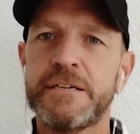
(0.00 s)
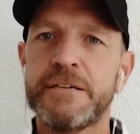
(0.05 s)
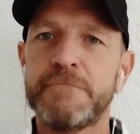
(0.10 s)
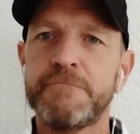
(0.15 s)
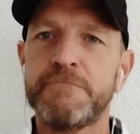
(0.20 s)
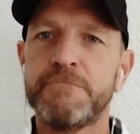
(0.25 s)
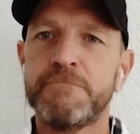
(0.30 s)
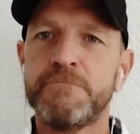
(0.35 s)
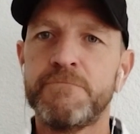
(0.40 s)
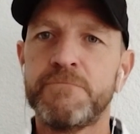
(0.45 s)

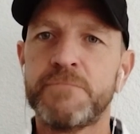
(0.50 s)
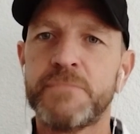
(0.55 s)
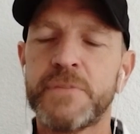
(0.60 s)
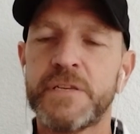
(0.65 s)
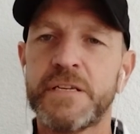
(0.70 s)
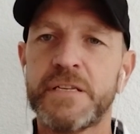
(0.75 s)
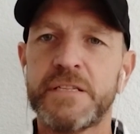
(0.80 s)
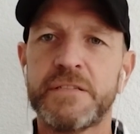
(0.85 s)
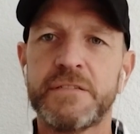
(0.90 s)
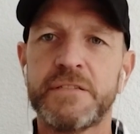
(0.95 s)
and
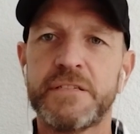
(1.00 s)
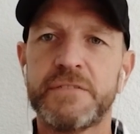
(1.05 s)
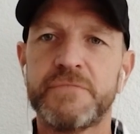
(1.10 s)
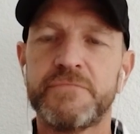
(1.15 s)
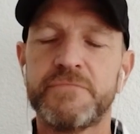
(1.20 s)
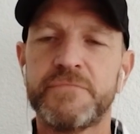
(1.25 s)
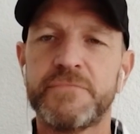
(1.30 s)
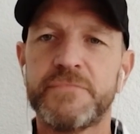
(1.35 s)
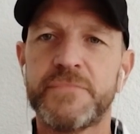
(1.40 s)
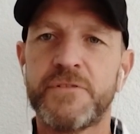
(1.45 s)

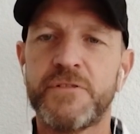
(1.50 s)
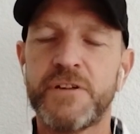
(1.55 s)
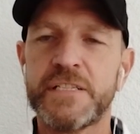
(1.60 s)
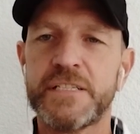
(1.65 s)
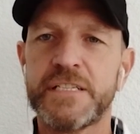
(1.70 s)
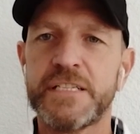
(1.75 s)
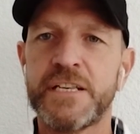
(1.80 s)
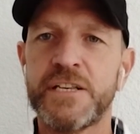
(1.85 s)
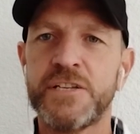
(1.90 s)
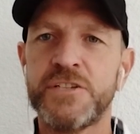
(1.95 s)
the
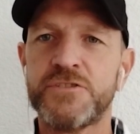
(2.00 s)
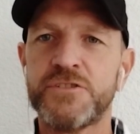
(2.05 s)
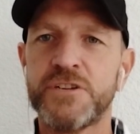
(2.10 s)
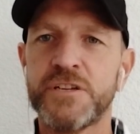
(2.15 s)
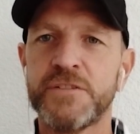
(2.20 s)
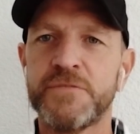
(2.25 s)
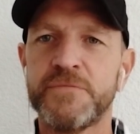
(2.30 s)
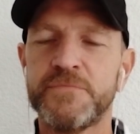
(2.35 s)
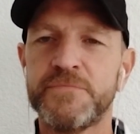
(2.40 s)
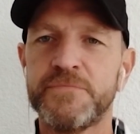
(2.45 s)
rest is
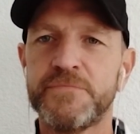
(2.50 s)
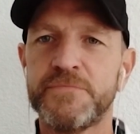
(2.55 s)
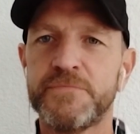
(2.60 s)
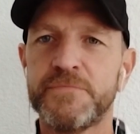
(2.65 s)
history.